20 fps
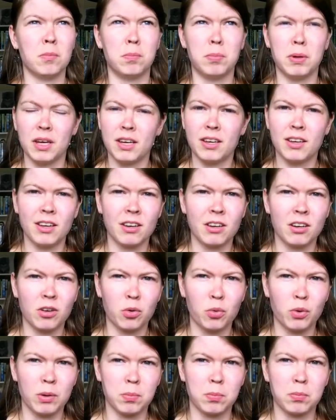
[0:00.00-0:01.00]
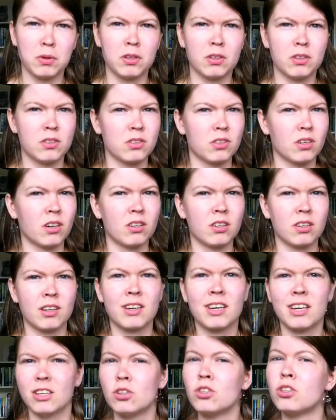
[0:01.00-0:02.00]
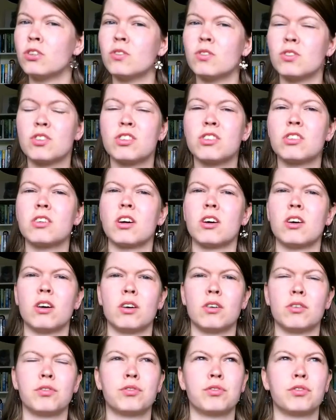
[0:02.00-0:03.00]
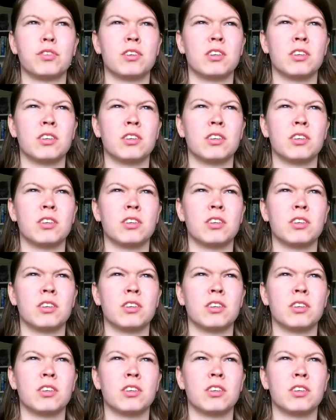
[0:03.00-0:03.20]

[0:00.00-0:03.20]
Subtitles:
baking equipment, other kitchen stuff,